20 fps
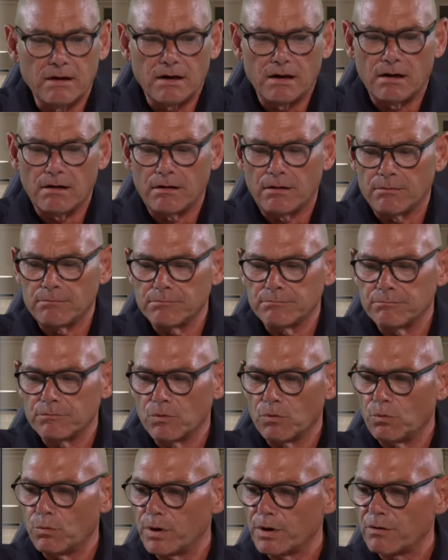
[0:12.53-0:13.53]
Um,
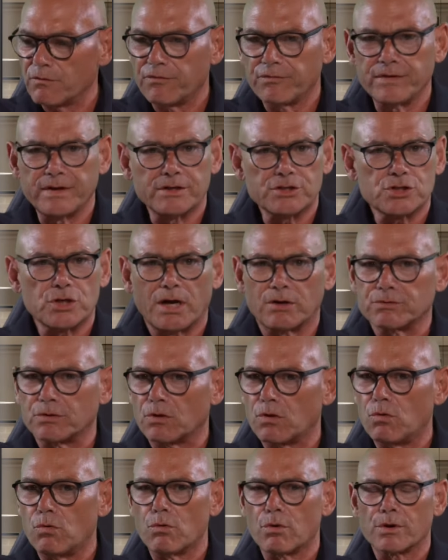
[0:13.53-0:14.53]
we'll finish out the
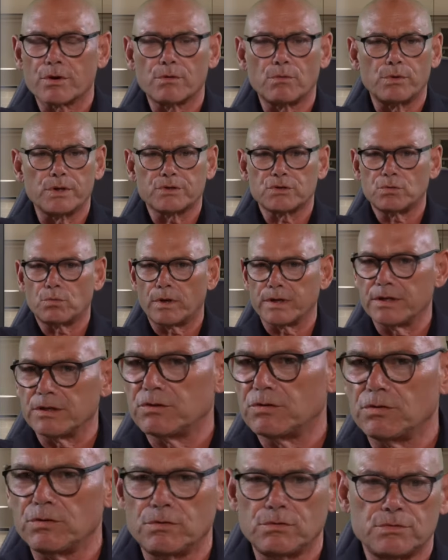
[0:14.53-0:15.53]
quarter with
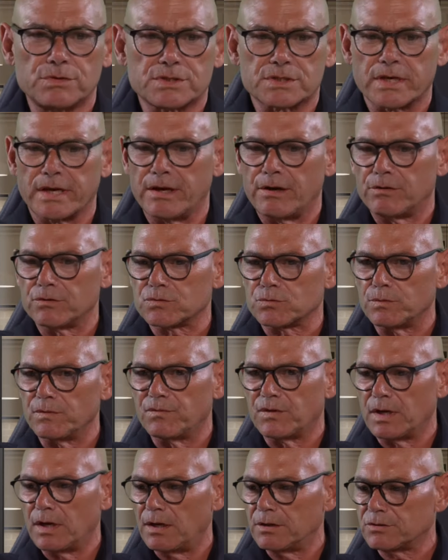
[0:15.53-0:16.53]
22 sales.
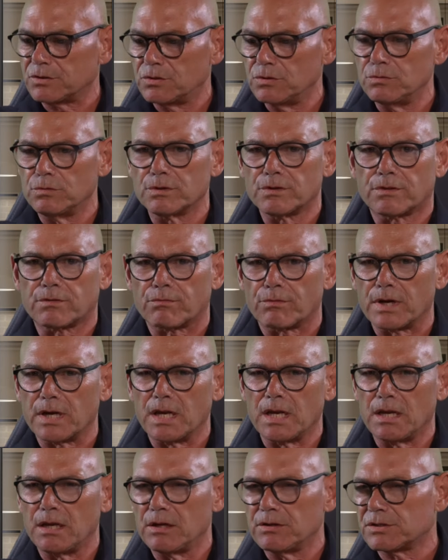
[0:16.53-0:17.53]
We've got two or
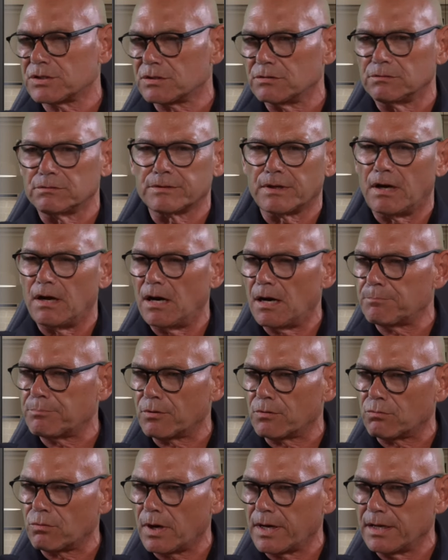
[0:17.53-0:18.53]
three still in the hopper
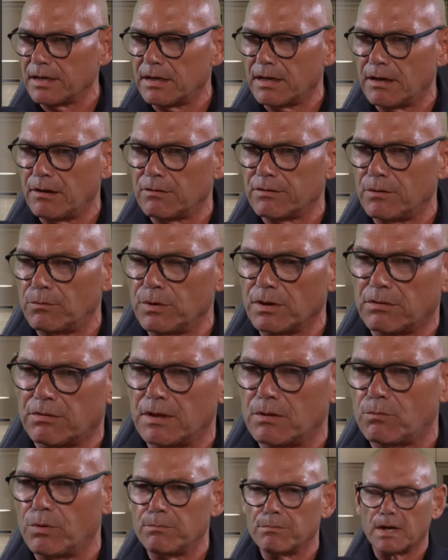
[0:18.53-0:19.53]
right now that we
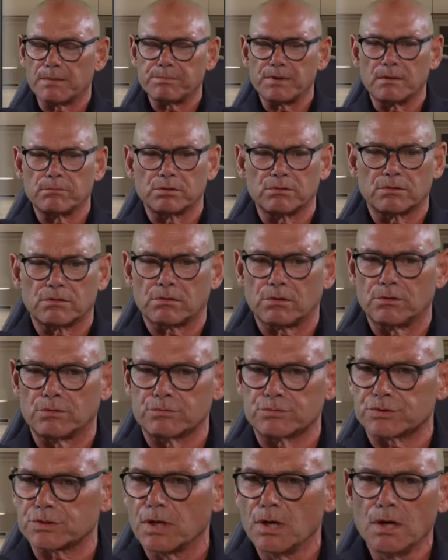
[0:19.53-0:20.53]
think we might be able to
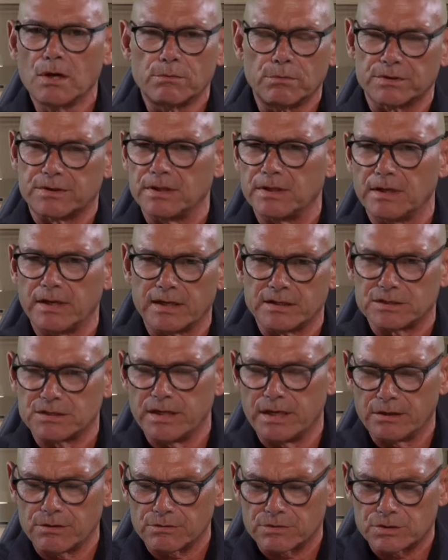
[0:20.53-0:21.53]
close within the next
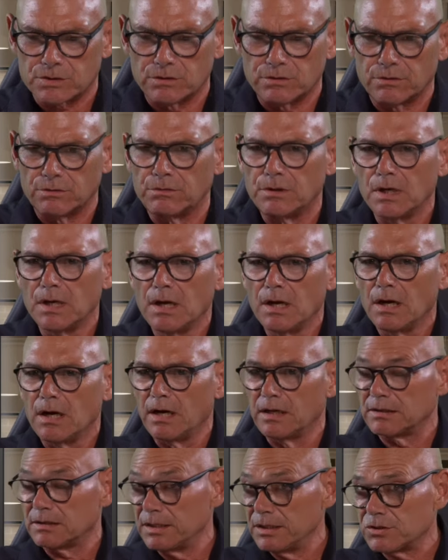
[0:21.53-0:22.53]
day or two.
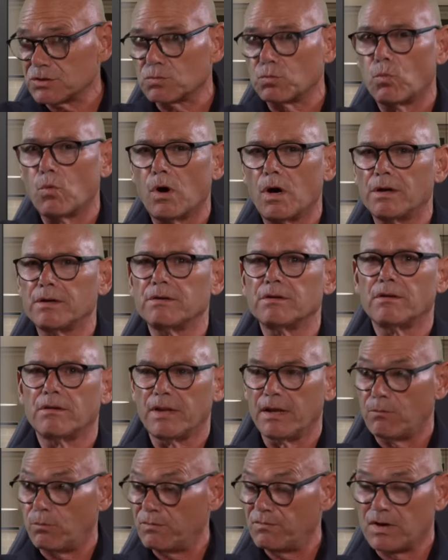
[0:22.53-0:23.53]
At least one
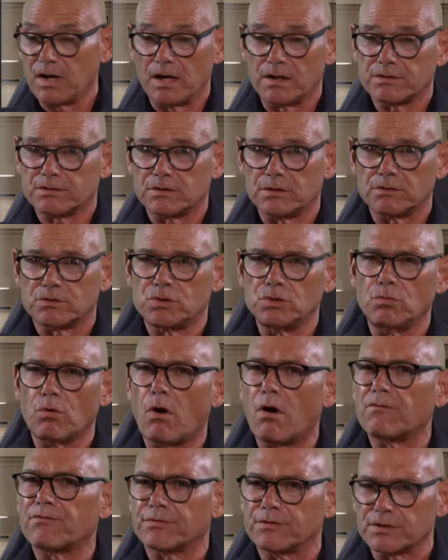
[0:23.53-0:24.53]
that we've got uh, two
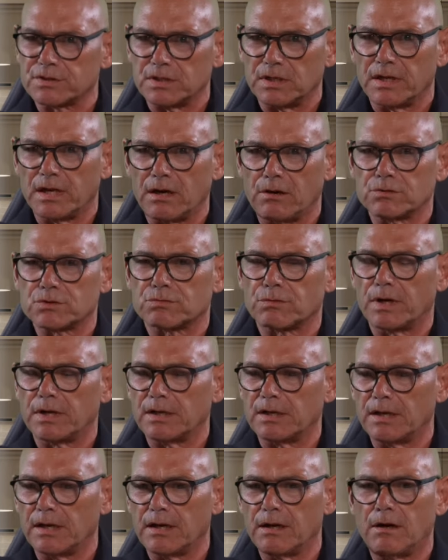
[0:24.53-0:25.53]
offers in house
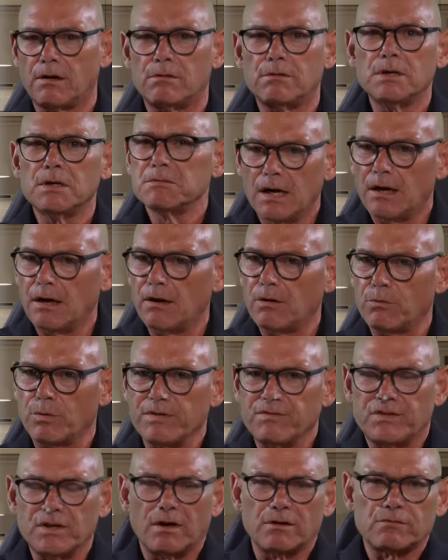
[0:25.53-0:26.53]
right now. Uh,
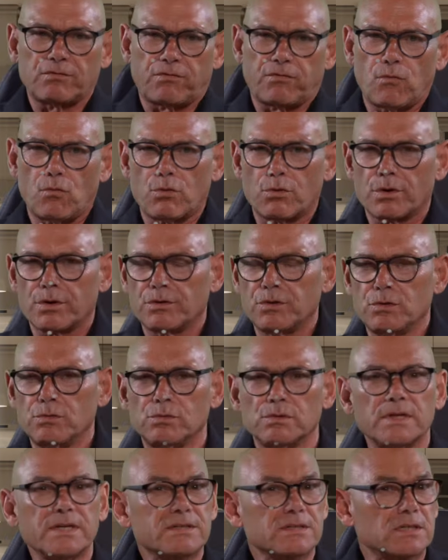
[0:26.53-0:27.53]
we've done four new
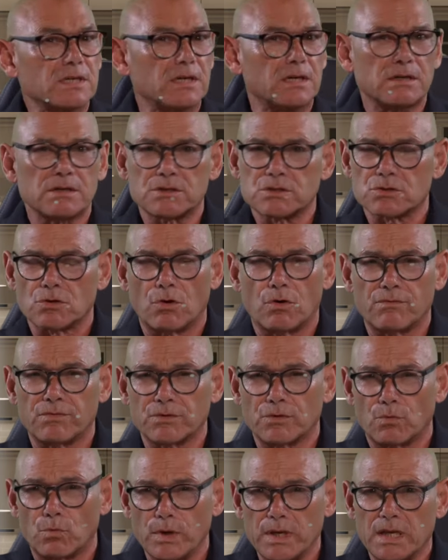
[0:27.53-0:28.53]
listings over
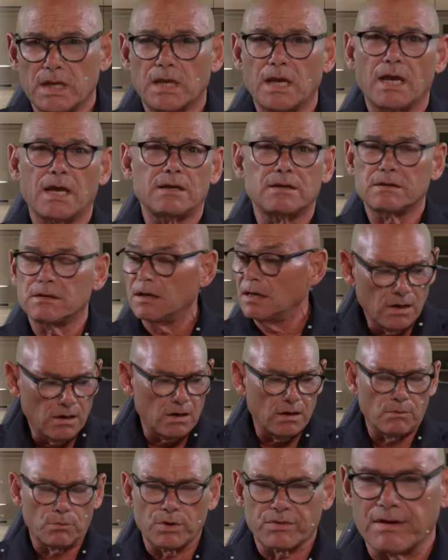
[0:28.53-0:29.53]
the weekend.
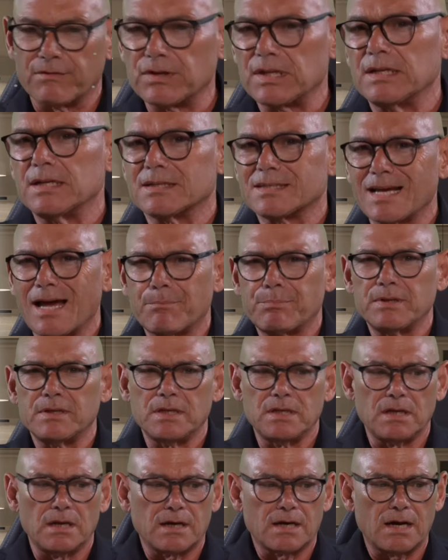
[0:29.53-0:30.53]
Uh, with everything that's happened
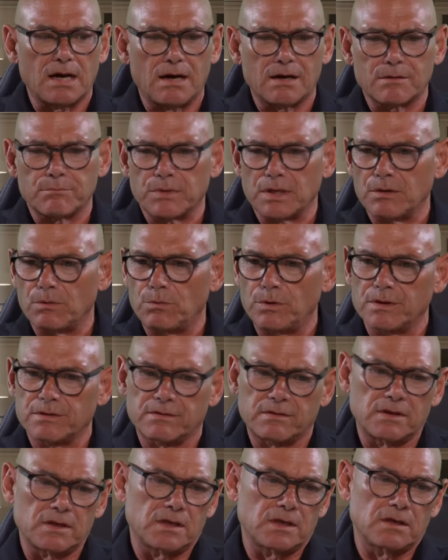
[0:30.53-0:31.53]
in the economy, with
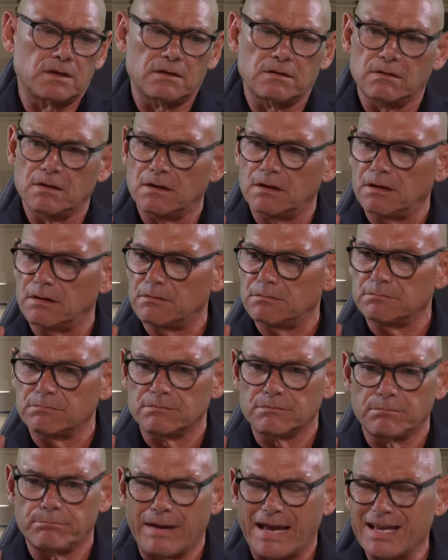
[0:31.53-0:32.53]
the um,
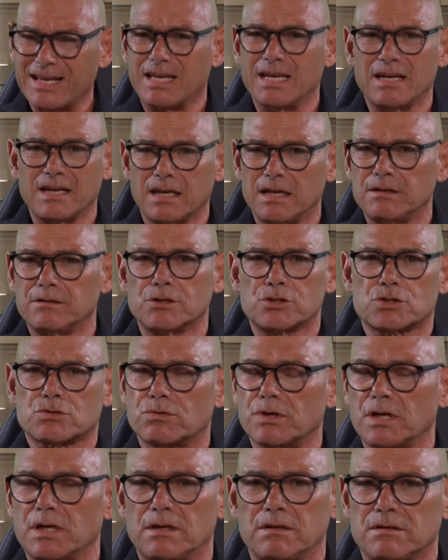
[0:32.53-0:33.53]
banking
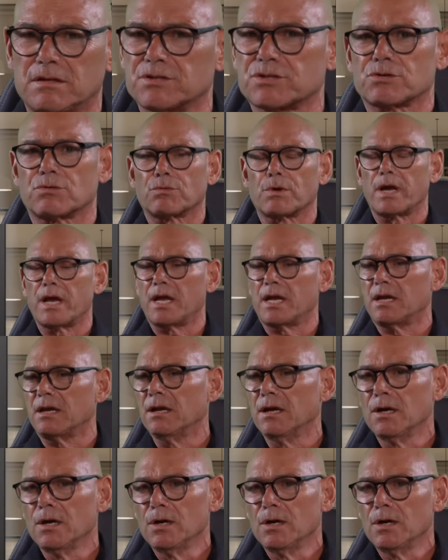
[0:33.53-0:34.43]
industry in disarray,